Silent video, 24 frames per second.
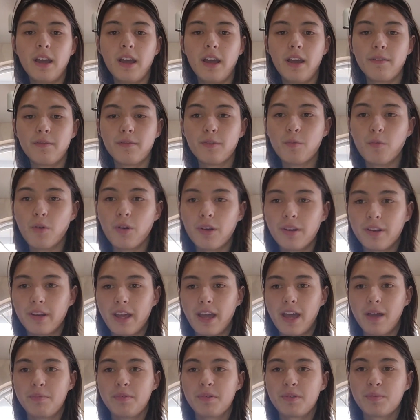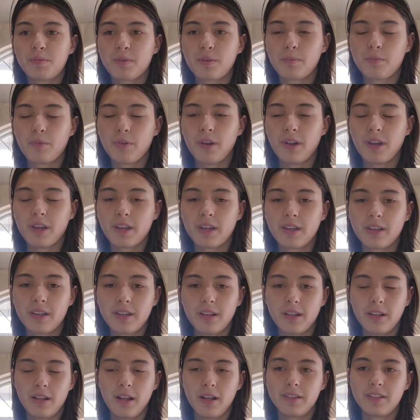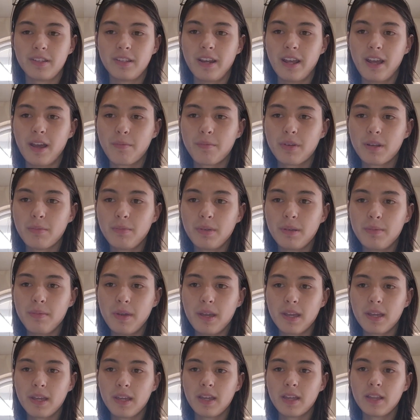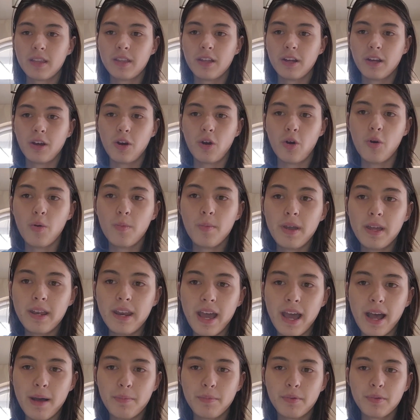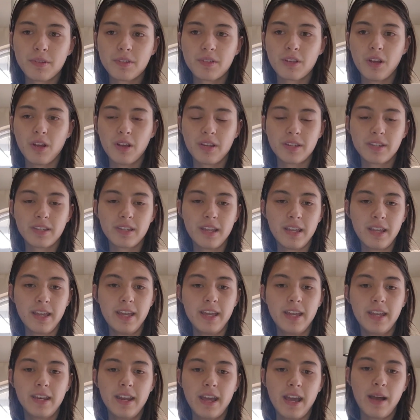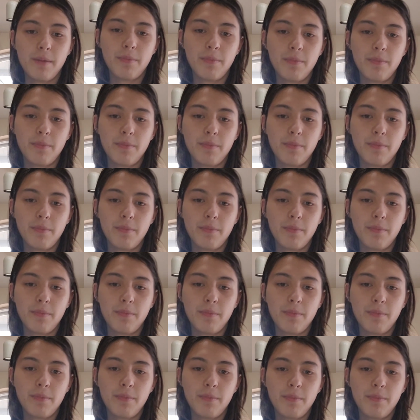Hey everyone, happy spring break. Today I'm going to be making the homemade applesauce and apple wedges.